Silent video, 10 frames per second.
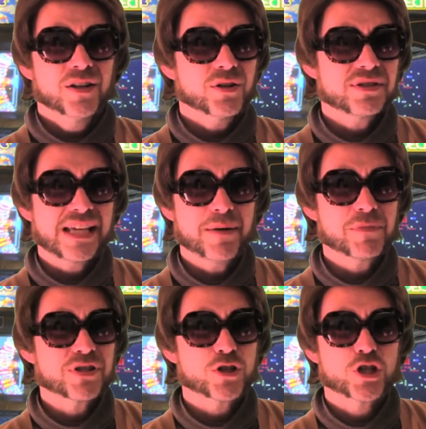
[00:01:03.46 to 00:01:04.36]
Those
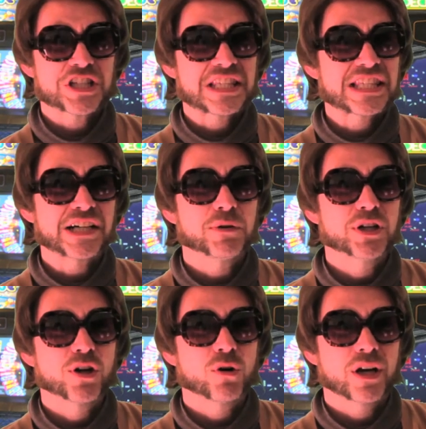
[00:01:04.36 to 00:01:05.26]
gamers are just so
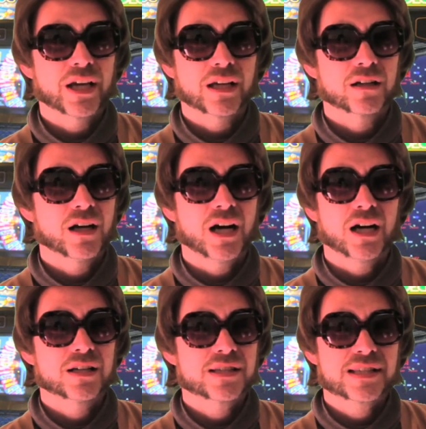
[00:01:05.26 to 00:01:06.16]
annoying.
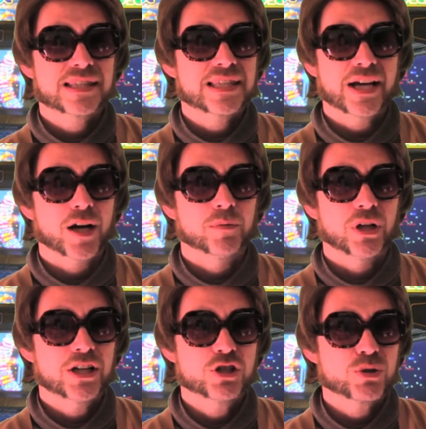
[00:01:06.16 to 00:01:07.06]
It's terrible.
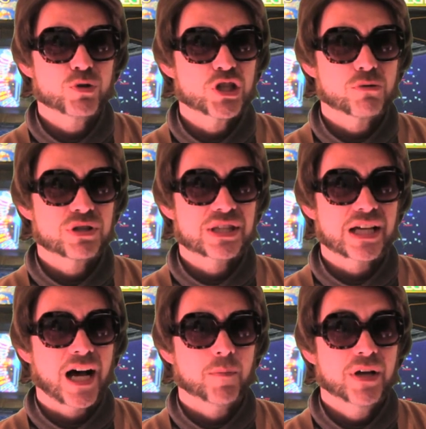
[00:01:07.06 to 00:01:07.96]
I just wish they would
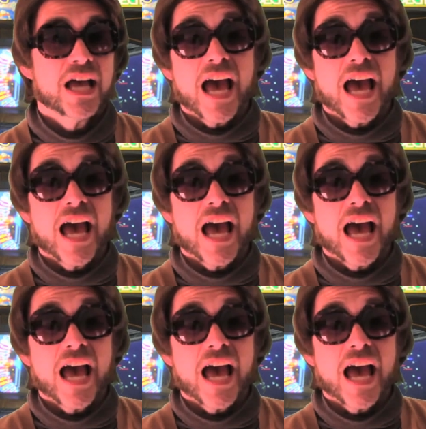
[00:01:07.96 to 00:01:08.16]
stop.